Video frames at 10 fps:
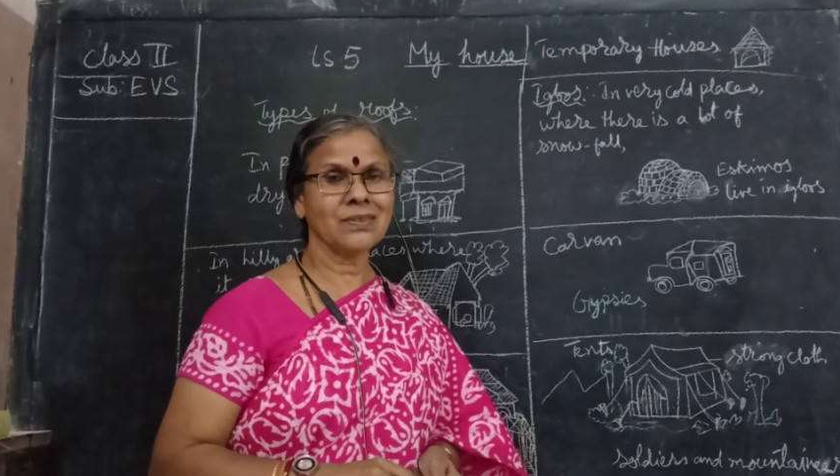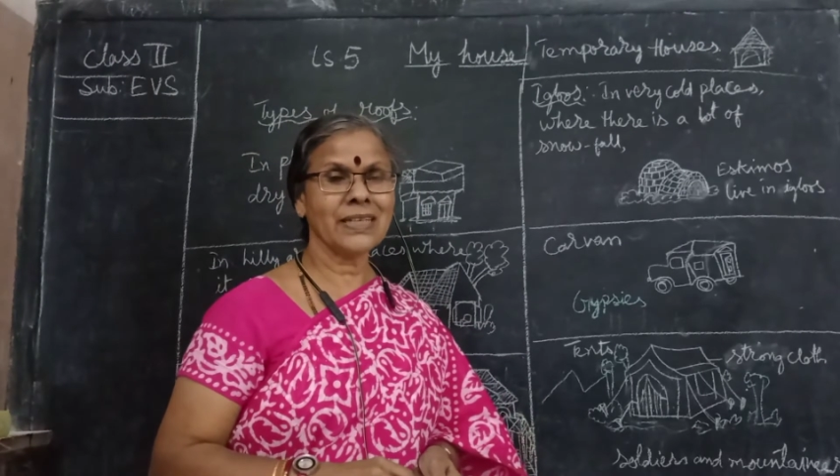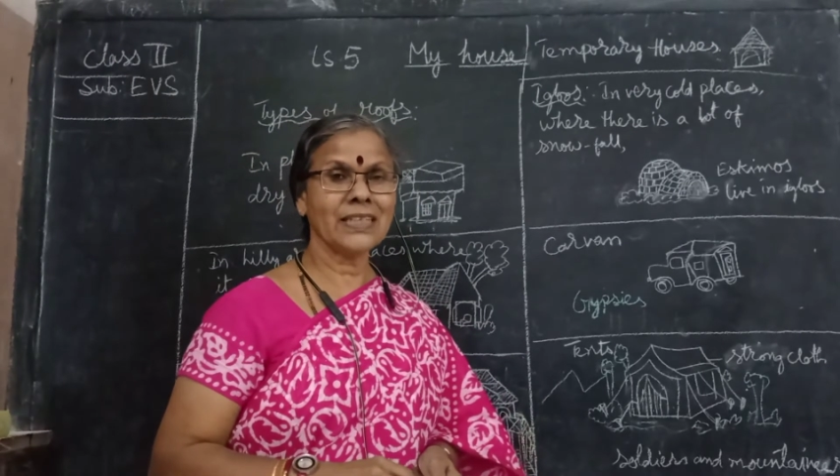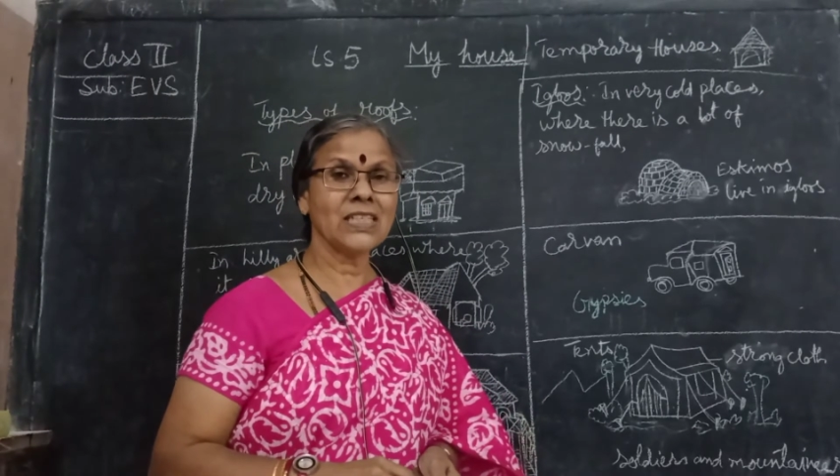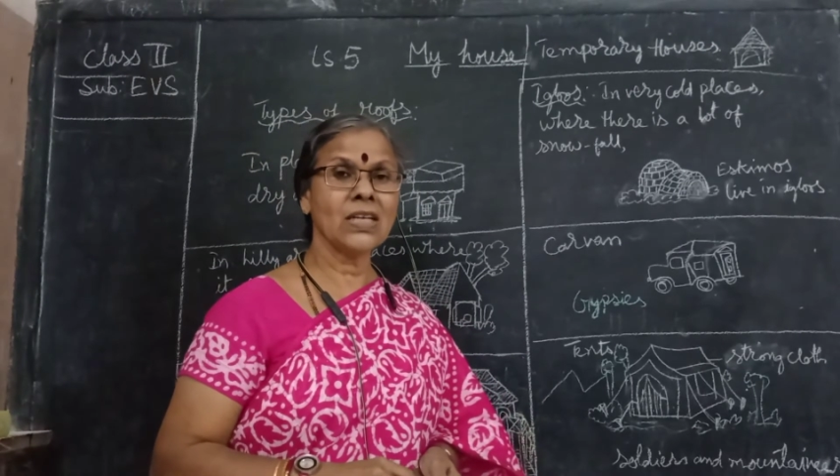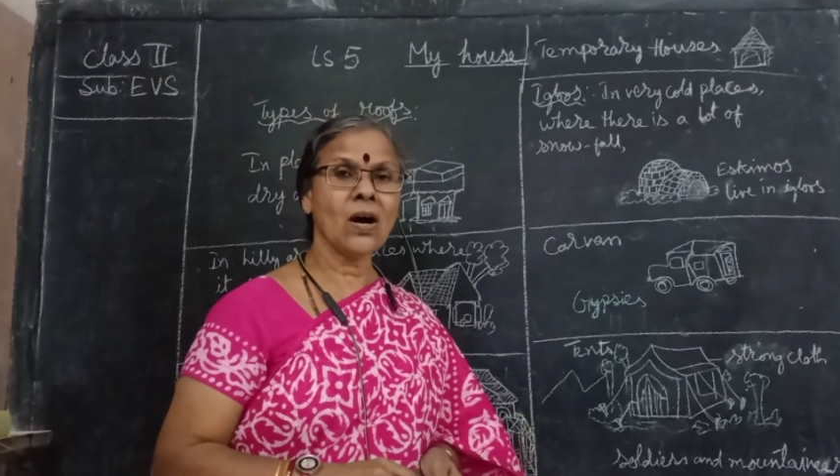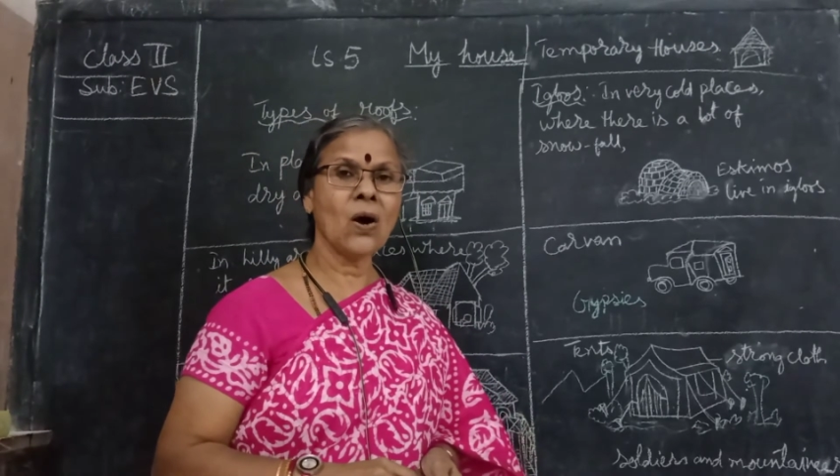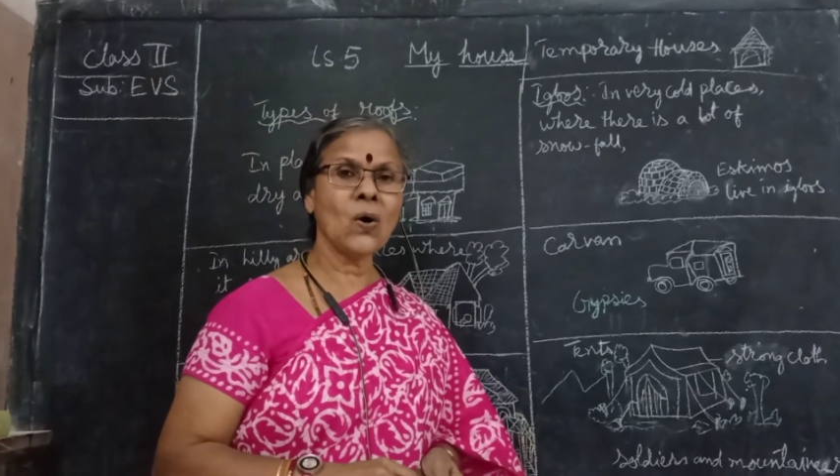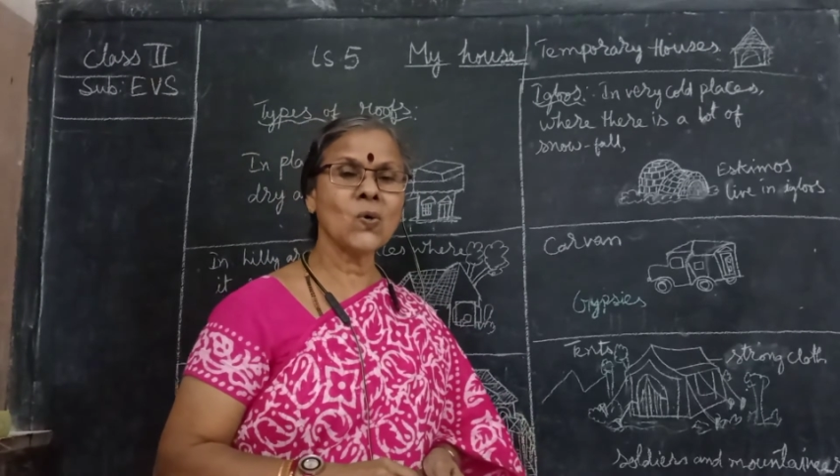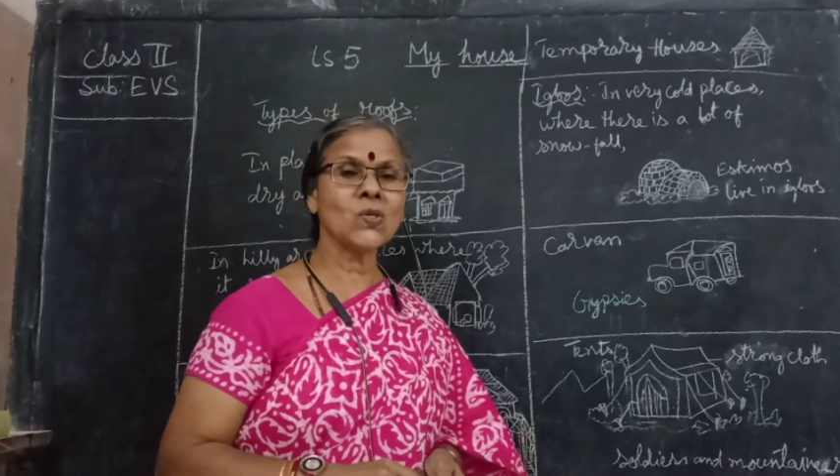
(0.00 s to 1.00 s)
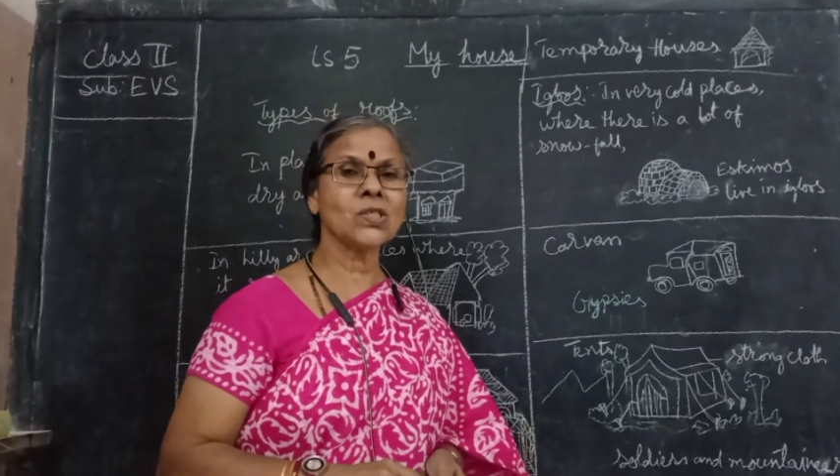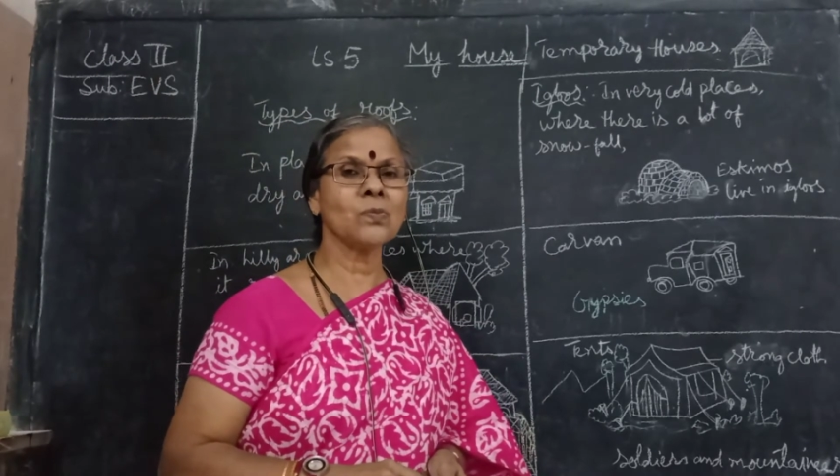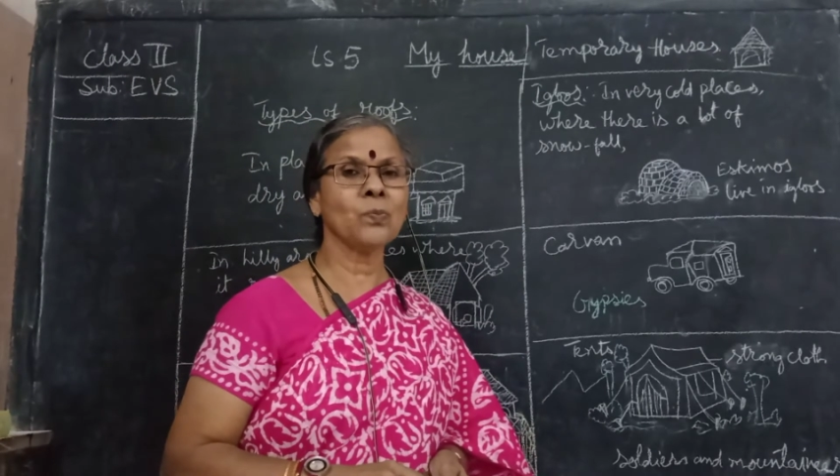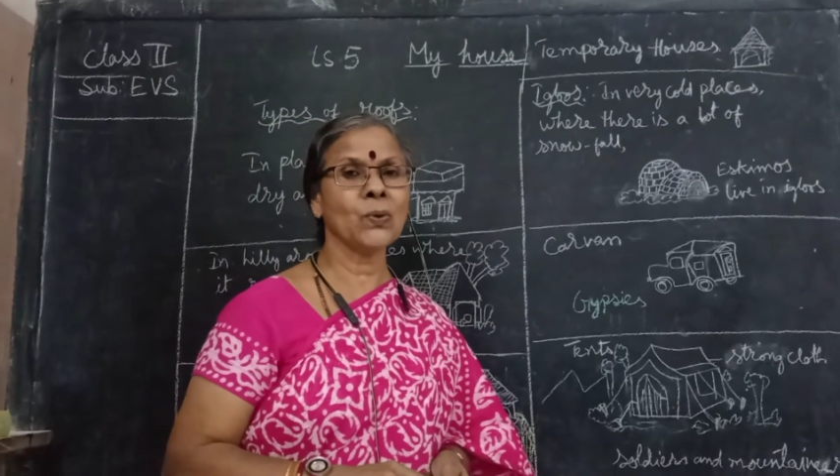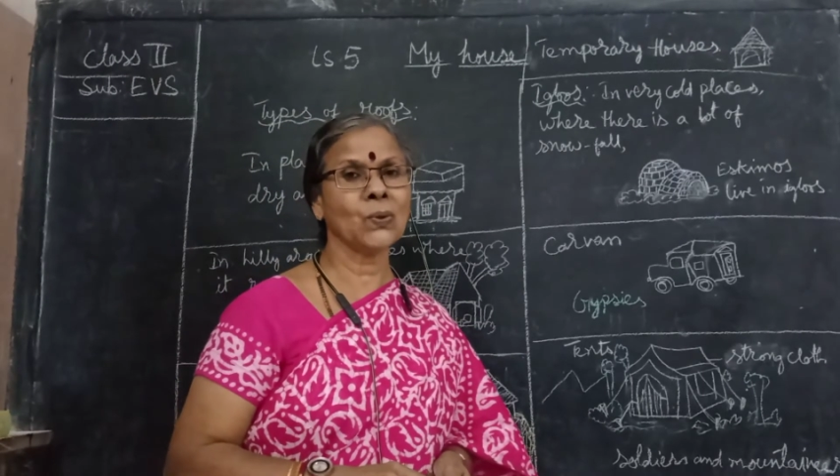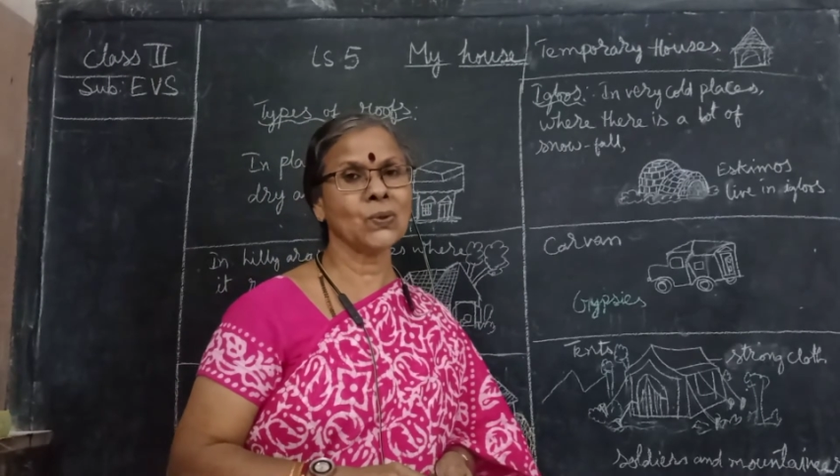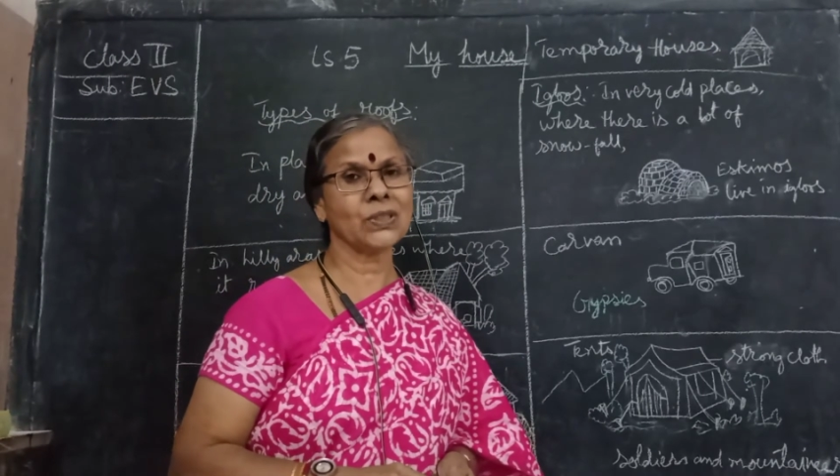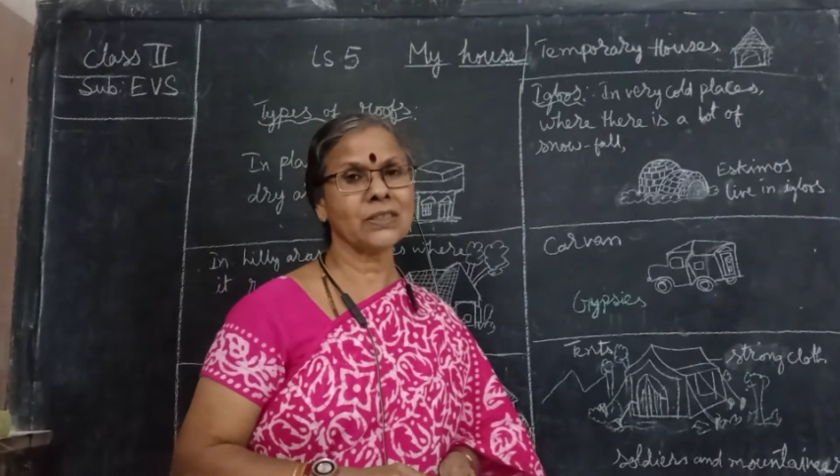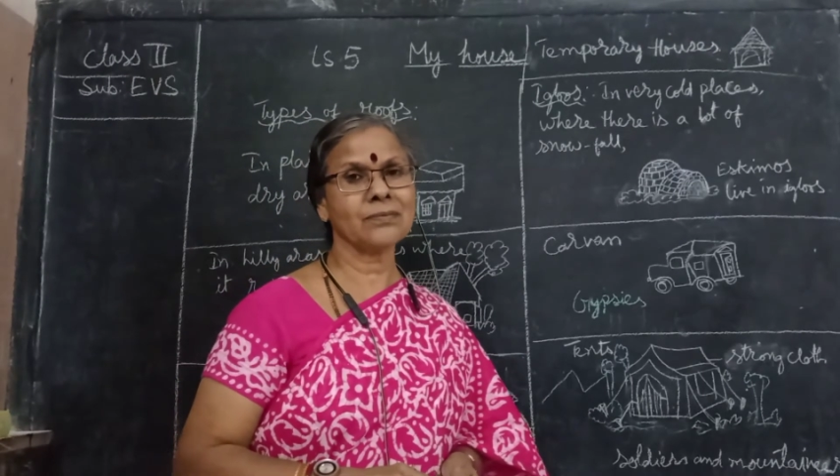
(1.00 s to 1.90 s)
That is houseboat.